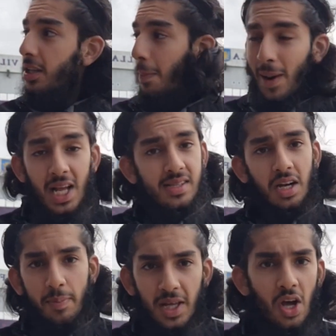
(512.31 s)
The players are
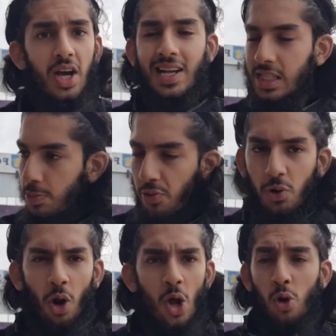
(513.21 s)
going to be hurt. Let's be
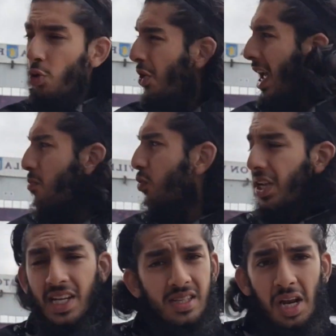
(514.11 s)
real. Unai Emery,
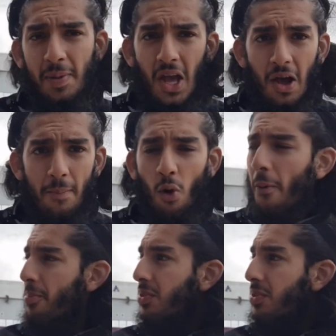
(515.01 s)
he's going to be hurt, bro.